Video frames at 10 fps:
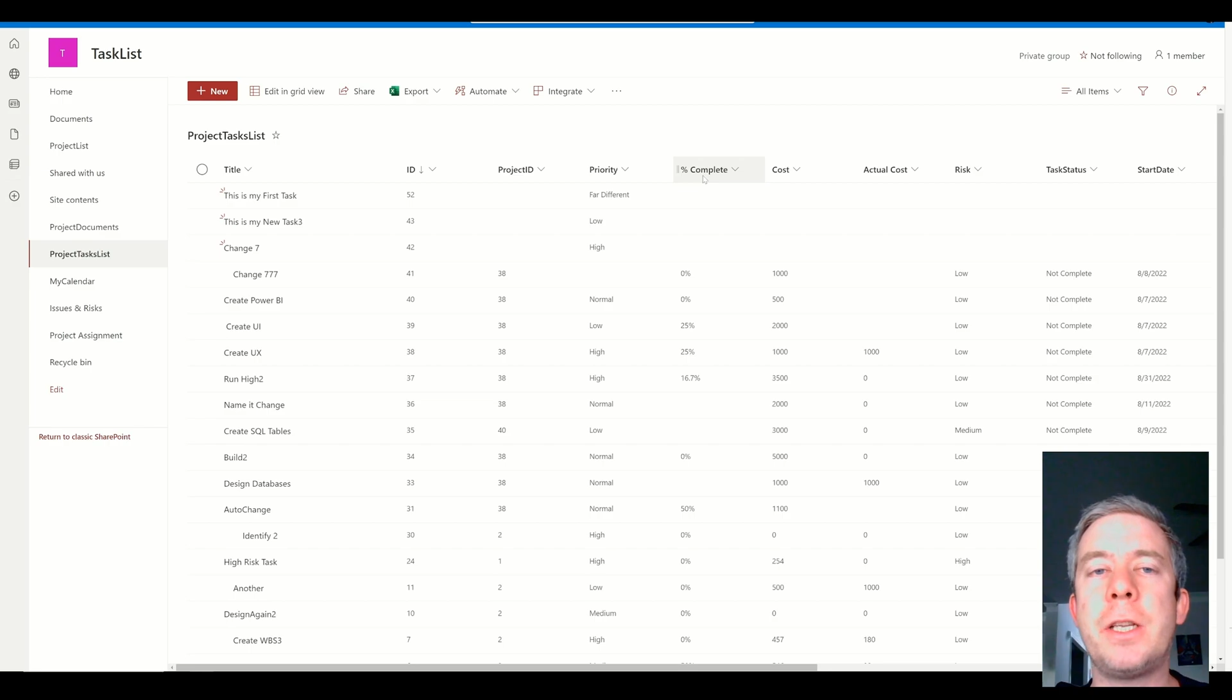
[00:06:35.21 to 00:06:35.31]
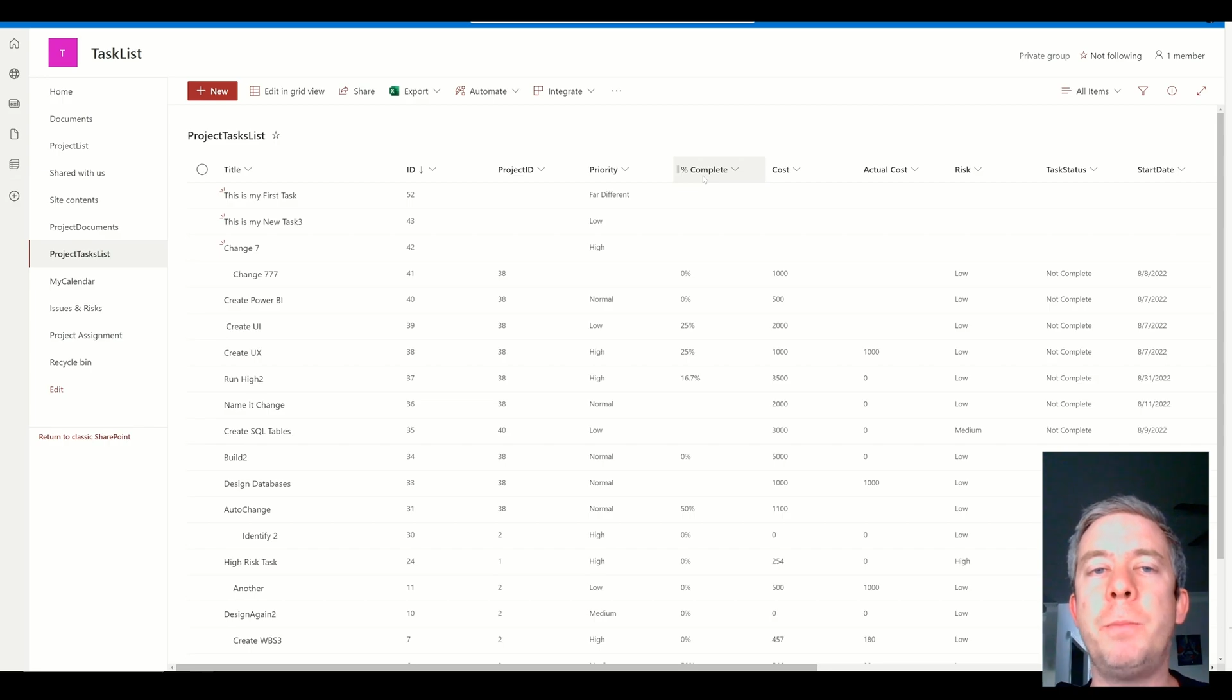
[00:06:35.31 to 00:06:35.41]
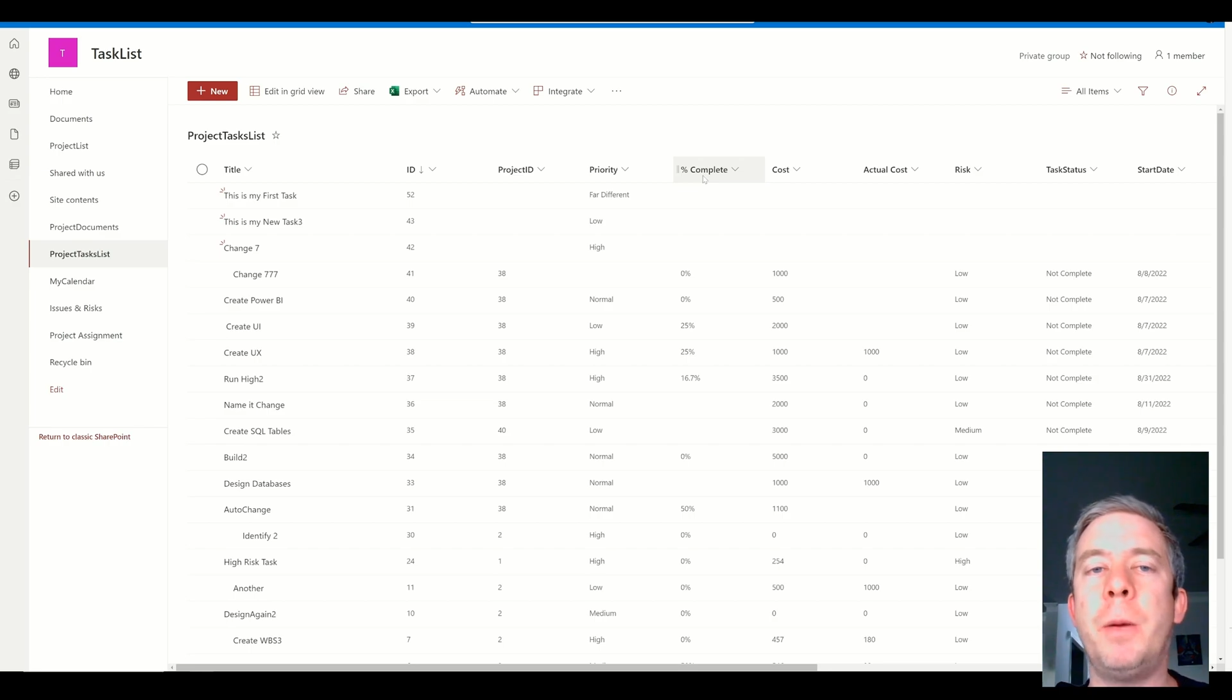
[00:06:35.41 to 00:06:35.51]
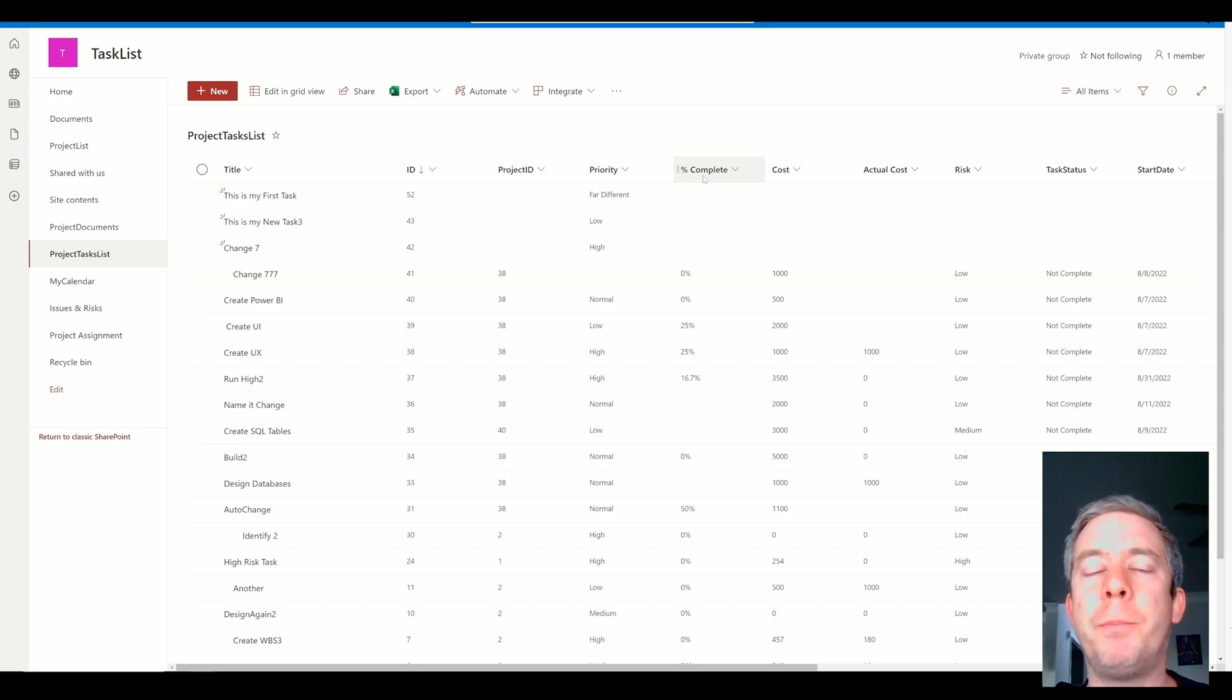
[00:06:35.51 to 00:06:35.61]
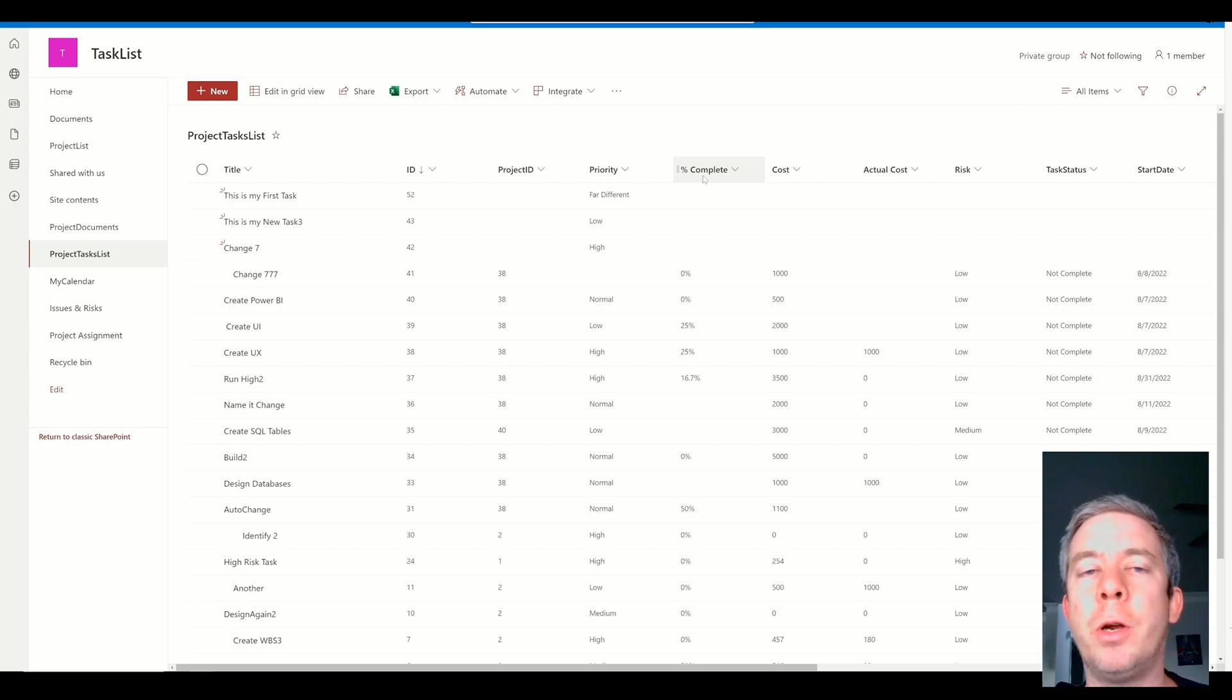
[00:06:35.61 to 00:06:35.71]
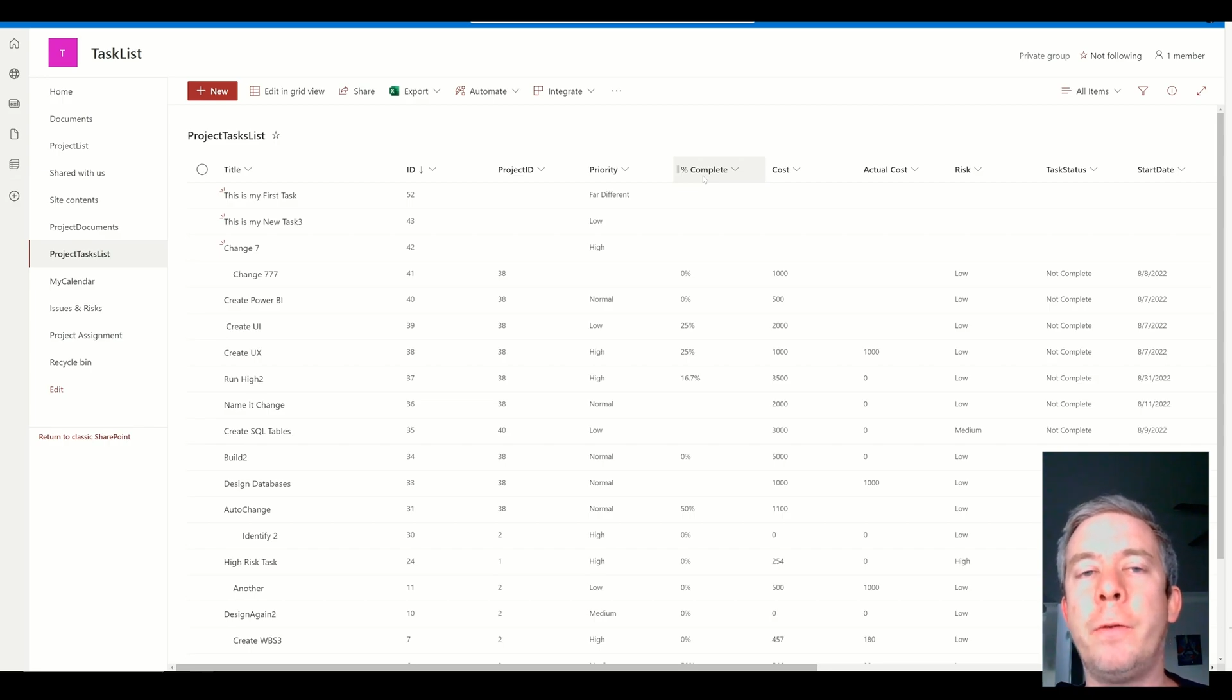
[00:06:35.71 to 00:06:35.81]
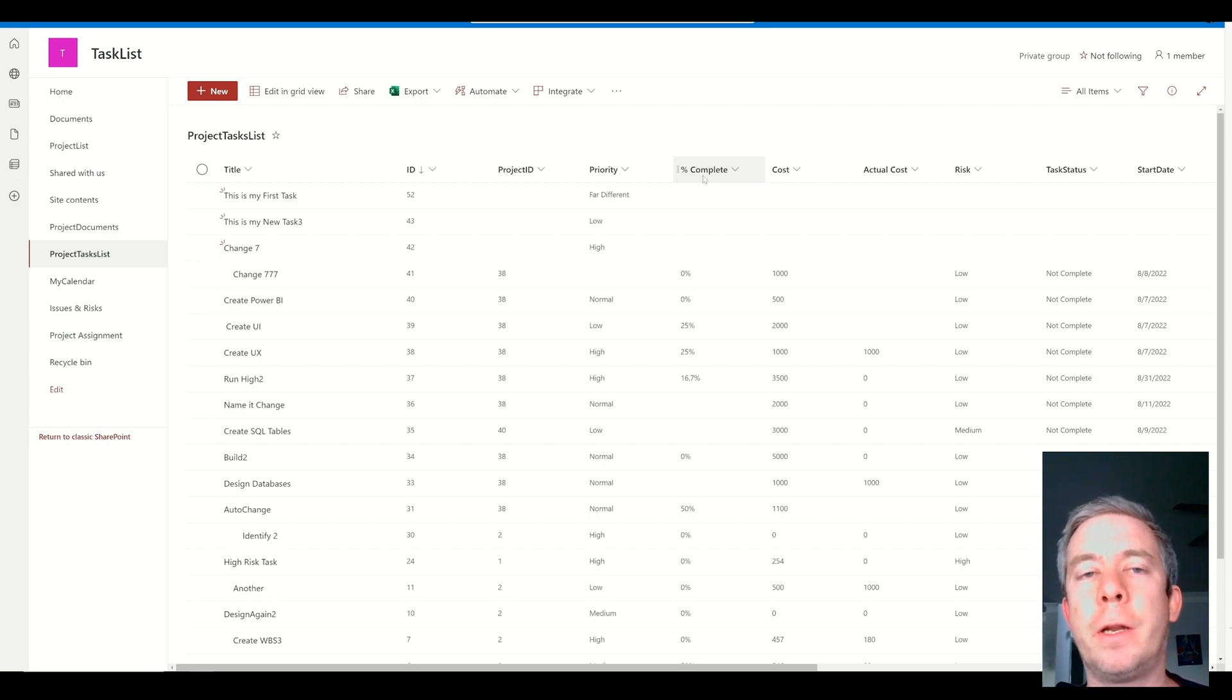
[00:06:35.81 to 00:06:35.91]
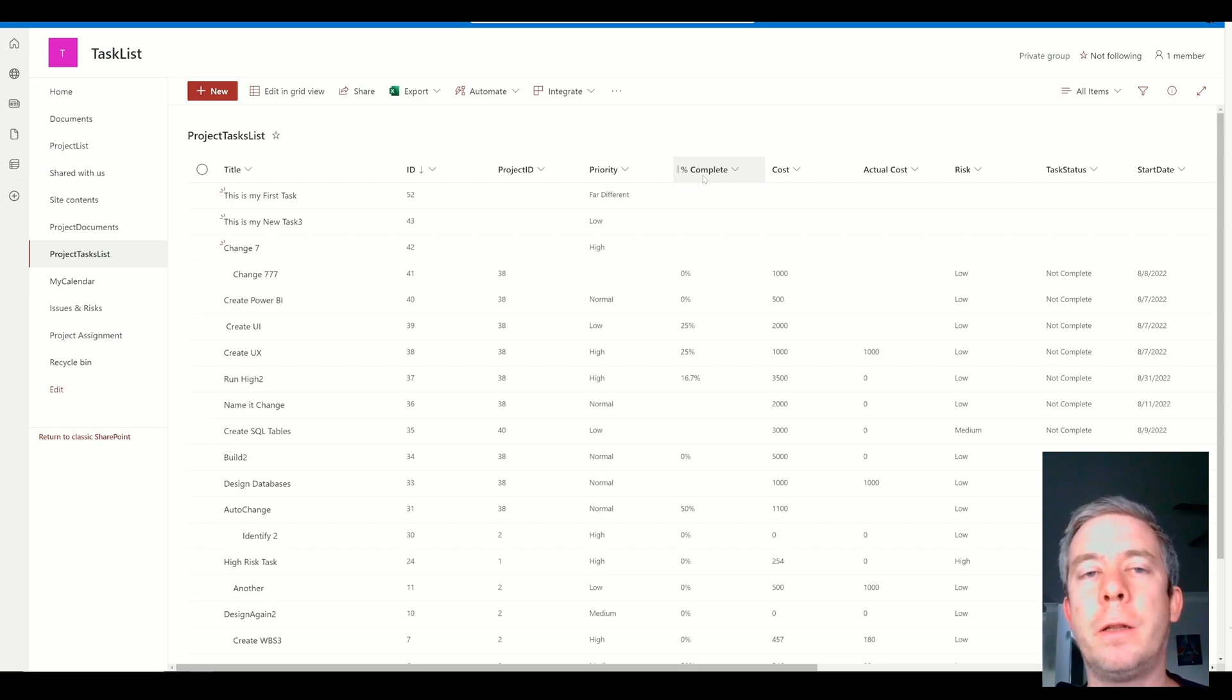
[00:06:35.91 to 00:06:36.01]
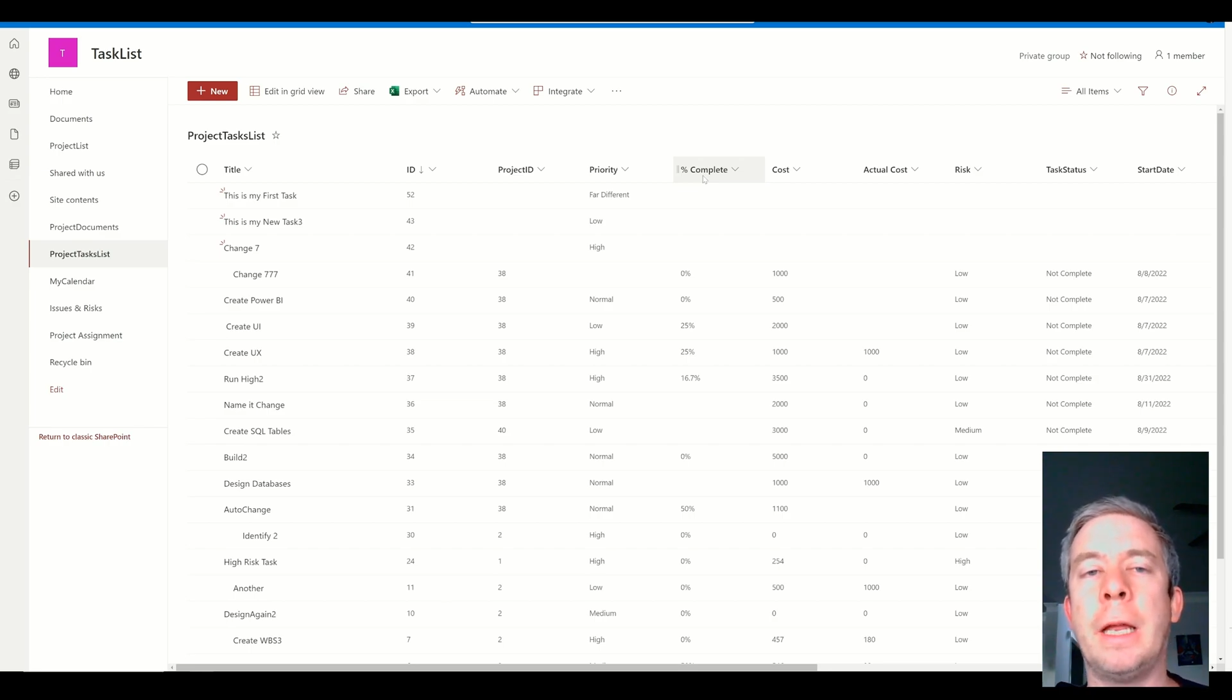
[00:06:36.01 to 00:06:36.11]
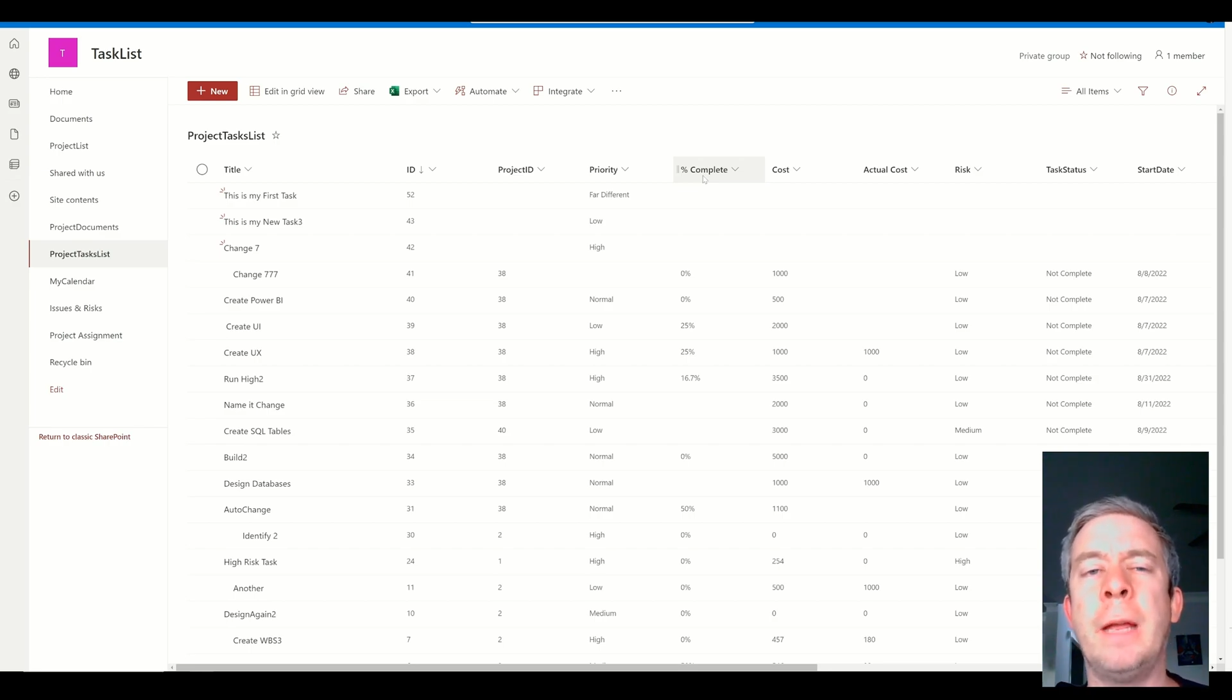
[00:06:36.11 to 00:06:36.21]
them up
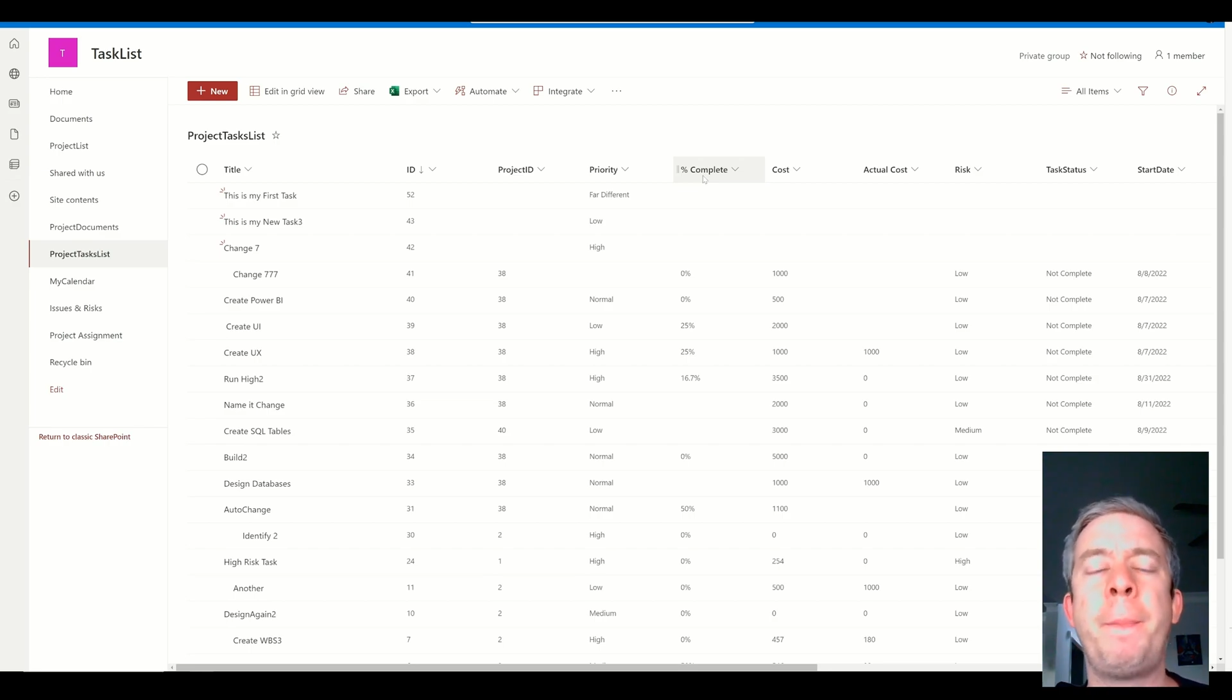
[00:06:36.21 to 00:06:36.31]
perfectly.